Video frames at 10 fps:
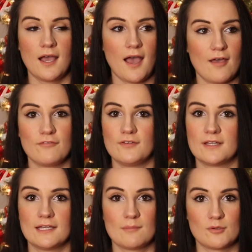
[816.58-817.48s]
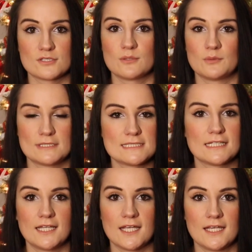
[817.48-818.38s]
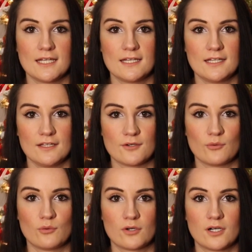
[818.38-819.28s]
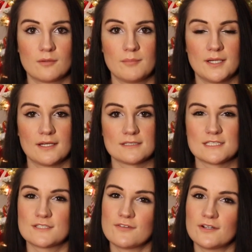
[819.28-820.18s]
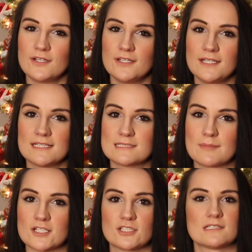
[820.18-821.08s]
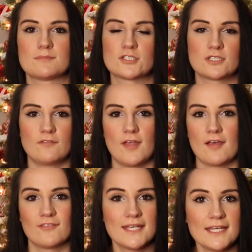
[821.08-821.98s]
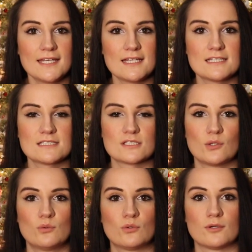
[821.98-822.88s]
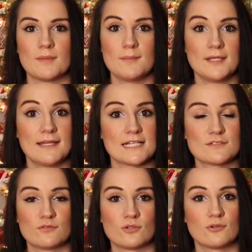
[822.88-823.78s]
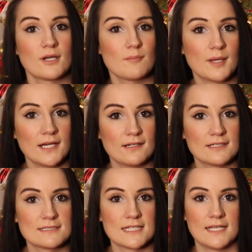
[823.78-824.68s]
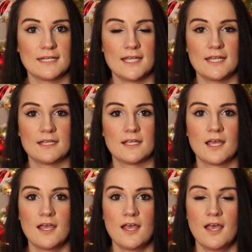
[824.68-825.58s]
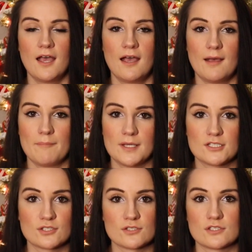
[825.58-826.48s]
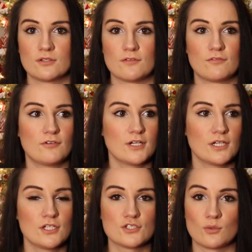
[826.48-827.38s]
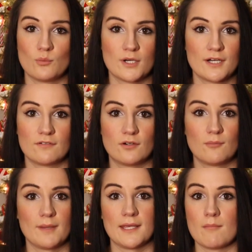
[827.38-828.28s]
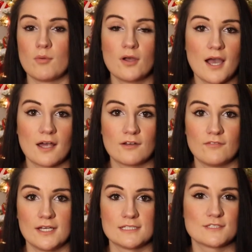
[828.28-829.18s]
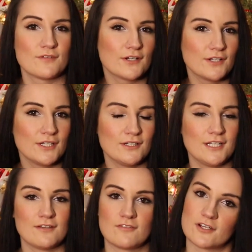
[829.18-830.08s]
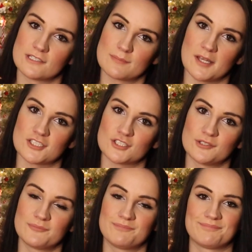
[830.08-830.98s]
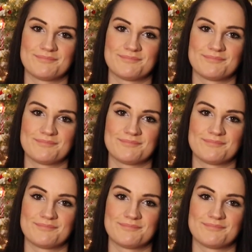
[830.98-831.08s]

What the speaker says: I feel like the person will still like it either or, because it's very unique and special, especially if they have kids, or maybe that's for grandparents that can hang pictures on the fridge or whatever, make a book out of it. It's very unique, very special.